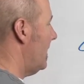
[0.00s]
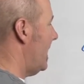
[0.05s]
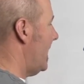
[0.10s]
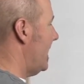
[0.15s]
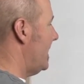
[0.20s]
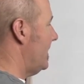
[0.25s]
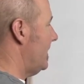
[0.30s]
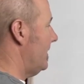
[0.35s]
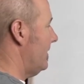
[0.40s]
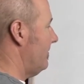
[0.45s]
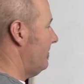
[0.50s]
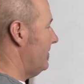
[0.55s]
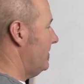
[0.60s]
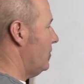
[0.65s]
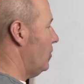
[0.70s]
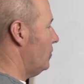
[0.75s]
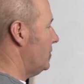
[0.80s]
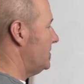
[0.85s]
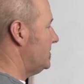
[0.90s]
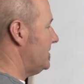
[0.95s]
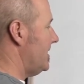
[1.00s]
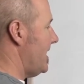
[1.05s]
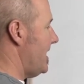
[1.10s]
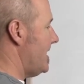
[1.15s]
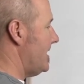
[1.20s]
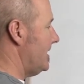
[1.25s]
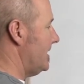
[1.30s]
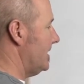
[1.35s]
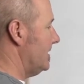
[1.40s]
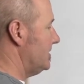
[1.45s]
I notice the
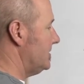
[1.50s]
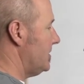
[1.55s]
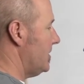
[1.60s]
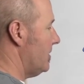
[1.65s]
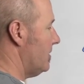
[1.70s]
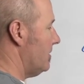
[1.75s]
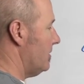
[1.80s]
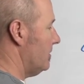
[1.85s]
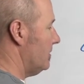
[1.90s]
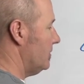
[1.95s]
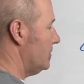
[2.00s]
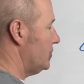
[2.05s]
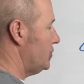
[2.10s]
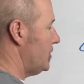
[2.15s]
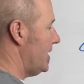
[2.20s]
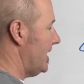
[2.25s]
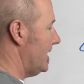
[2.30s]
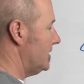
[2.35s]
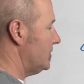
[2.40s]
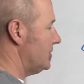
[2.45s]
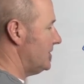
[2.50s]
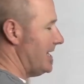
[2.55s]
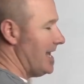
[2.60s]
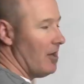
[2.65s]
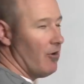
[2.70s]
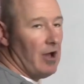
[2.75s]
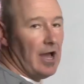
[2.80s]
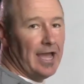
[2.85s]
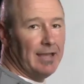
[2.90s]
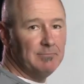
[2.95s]
endings here changed.
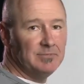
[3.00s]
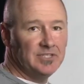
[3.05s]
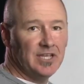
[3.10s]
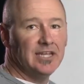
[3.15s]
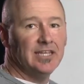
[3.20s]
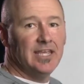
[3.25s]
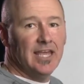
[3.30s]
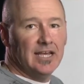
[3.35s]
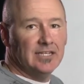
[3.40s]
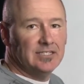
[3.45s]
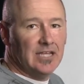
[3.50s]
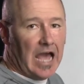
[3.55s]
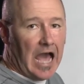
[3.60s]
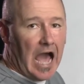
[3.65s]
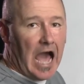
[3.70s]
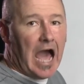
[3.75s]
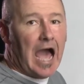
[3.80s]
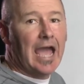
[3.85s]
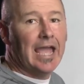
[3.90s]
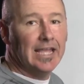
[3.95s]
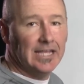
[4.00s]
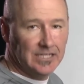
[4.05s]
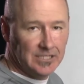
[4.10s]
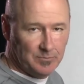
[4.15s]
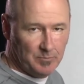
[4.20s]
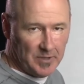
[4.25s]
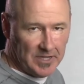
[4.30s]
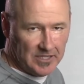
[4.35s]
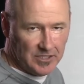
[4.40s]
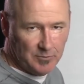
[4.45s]
Now I'm saying, yes, I
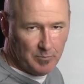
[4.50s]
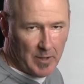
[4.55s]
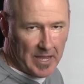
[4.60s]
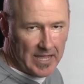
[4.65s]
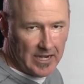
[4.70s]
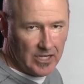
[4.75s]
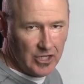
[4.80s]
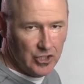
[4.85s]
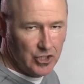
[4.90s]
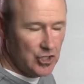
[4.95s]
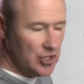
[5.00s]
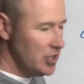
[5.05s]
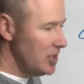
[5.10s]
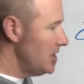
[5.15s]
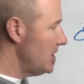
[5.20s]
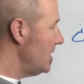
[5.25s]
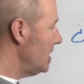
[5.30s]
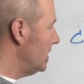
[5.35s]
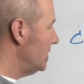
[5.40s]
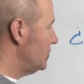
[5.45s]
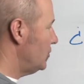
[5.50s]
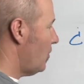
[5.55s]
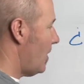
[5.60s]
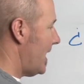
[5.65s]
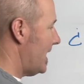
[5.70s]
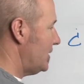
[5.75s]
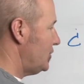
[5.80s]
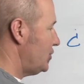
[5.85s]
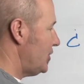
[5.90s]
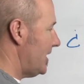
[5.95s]
speak Spanish. So
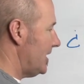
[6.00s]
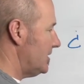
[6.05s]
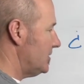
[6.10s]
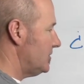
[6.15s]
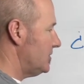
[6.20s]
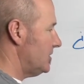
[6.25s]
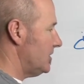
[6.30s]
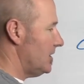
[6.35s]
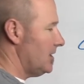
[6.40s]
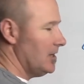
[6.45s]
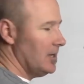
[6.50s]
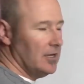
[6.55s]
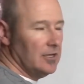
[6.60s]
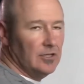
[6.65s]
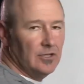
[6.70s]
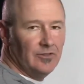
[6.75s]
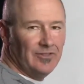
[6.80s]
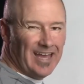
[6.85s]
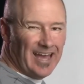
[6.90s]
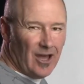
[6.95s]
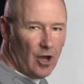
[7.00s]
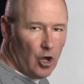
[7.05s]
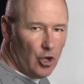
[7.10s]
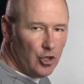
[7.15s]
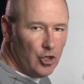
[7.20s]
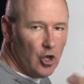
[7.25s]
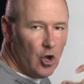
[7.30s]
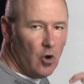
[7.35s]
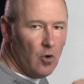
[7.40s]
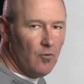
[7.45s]
I changed that
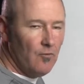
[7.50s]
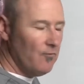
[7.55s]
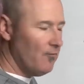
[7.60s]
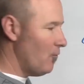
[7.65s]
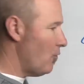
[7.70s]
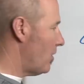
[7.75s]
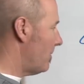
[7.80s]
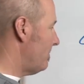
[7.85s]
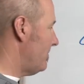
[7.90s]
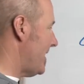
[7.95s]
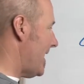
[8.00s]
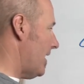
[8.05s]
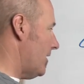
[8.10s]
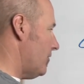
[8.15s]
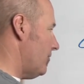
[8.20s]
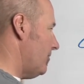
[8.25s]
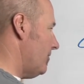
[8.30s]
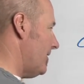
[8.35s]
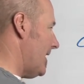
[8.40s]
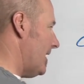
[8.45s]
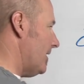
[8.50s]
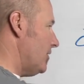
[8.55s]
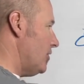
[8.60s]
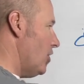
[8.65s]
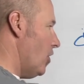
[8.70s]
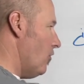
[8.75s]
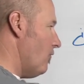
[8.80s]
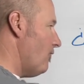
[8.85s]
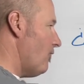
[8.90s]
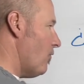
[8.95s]
yo form. Now that
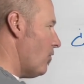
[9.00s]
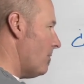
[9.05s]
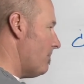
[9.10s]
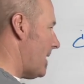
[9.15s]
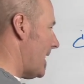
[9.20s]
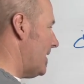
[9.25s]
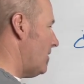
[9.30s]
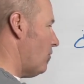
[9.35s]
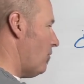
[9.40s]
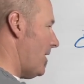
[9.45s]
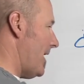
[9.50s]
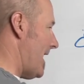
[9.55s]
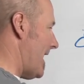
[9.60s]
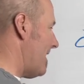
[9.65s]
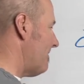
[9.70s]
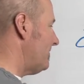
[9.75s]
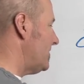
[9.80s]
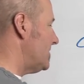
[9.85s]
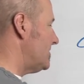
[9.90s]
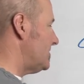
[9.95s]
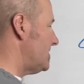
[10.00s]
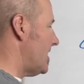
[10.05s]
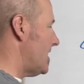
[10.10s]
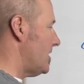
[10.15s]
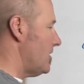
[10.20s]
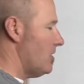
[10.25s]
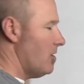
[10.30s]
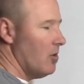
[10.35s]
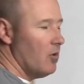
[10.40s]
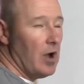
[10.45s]
yo form, I don't have to say
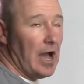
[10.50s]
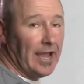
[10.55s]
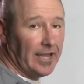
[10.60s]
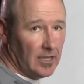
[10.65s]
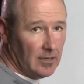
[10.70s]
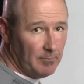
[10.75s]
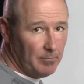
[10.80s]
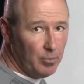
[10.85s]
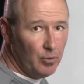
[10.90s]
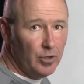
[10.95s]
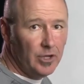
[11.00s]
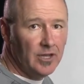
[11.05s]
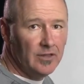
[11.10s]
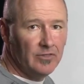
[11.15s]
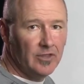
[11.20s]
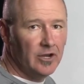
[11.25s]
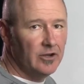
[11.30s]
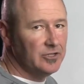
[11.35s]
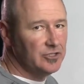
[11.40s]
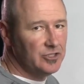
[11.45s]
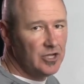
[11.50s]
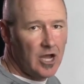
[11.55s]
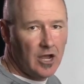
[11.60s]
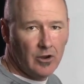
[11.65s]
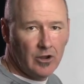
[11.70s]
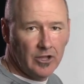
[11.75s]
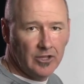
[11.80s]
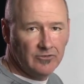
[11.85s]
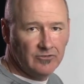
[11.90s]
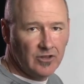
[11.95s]
yo. I can put it in there. It's
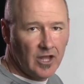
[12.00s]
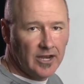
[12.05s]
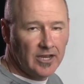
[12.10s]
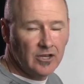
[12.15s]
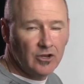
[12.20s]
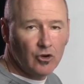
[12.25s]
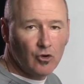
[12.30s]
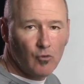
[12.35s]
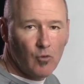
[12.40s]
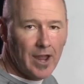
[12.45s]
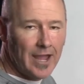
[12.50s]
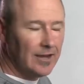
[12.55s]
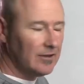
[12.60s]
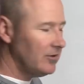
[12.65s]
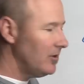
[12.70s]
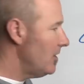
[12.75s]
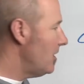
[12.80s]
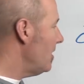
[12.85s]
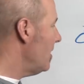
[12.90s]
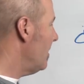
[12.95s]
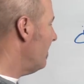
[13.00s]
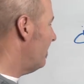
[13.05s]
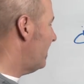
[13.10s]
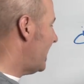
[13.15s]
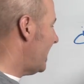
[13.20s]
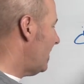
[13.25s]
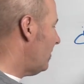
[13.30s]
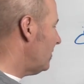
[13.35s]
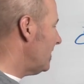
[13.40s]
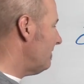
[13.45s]
not incorrect,
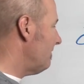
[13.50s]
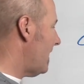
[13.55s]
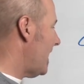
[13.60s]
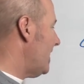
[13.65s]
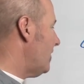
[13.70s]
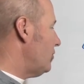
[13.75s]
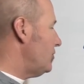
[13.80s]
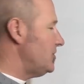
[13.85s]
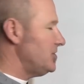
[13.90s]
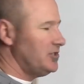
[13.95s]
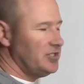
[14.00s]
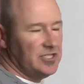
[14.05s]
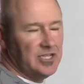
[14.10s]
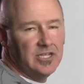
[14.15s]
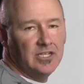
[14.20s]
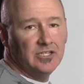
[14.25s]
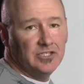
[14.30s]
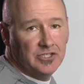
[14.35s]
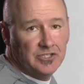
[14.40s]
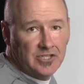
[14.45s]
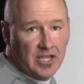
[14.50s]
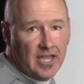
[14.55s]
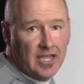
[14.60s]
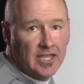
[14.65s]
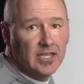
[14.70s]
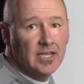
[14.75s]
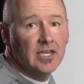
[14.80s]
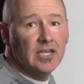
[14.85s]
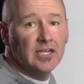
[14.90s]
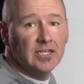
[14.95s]
but I could just
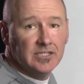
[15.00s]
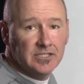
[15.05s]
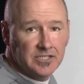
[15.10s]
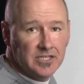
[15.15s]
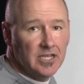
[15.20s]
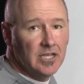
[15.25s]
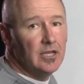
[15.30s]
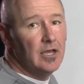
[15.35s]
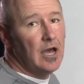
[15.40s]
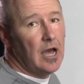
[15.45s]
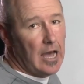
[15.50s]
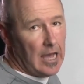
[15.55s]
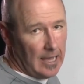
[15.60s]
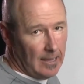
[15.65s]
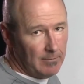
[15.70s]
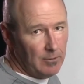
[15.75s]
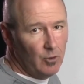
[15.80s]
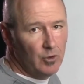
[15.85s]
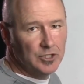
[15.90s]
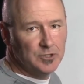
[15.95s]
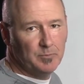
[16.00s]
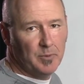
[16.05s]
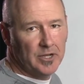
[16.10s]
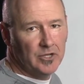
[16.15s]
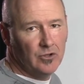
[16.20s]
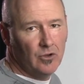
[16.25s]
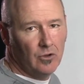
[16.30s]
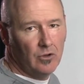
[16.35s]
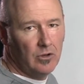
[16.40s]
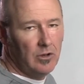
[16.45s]
say, sí, hablo
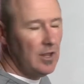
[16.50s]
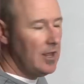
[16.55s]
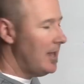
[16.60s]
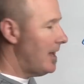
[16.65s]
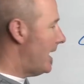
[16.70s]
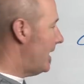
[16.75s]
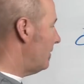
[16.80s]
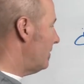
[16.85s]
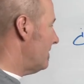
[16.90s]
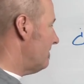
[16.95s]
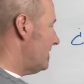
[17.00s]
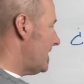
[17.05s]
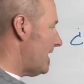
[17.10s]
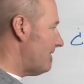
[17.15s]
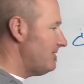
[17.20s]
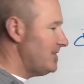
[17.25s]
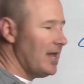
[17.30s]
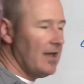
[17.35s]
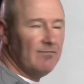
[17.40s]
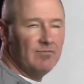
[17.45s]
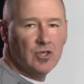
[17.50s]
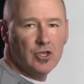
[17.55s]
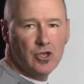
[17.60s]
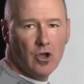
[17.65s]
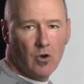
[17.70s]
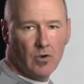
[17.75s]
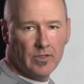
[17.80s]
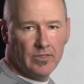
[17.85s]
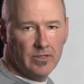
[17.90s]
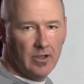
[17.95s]
español. I don't even have to have the
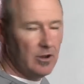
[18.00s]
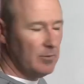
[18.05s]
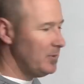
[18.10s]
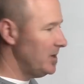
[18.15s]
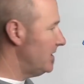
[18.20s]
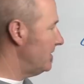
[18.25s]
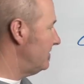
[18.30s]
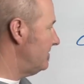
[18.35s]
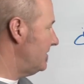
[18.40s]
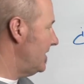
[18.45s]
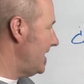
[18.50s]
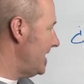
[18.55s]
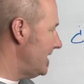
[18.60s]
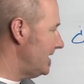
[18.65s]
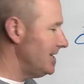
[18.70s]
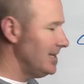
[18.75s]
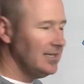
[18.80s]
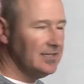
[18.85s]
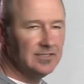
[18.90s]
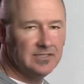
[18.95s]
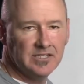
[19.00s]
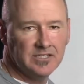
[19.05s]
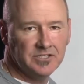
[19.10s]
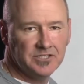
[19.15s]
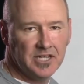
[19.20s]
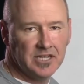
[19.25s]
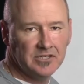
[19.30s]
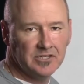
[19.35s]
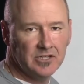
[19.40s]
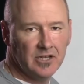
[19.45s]
yo in there because the ending's
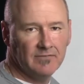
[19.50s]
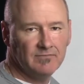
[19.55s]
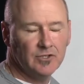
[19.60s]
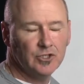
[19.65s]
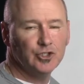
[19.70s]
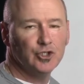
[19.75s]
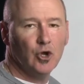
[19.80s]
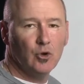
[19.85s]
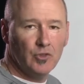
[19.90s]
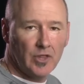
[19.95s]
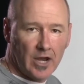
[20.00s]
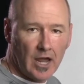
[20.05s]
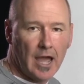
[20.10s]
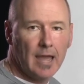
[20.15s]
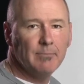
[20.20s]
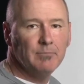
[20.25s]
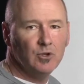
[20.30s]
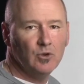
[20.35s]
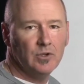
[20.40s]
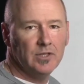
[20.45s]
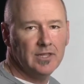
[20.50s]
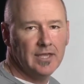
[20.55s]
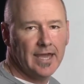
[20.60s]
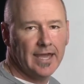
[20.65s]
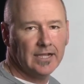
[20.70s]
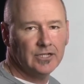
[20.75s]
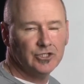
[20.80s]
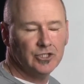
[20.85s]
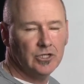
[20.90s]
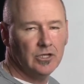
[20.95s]
distinct enough to show that I'm doing the
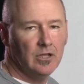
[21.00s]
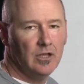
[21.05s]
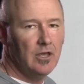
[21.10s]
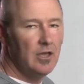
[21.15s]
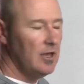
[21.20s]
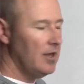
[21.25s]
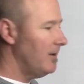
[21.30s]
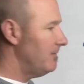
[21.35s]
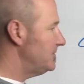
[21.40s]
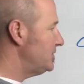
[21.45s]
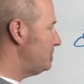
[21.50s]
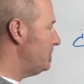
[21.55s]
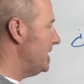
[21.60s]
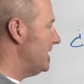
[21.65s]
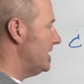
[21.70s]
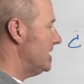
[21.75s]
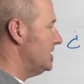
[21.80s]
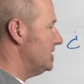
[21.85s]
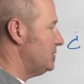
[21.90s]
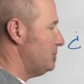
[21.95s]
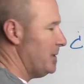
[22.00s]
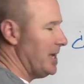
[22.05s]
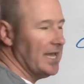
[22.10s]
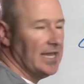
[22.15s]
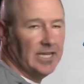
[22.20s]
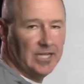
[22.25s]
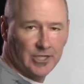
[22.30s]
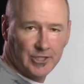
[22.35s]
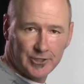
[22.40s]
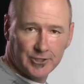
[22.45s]
action of speaking
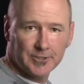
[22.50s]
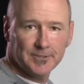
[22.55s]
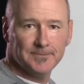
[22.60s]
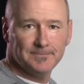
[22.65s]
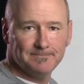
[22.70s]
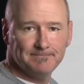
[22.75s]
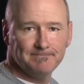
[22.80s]
Spanish.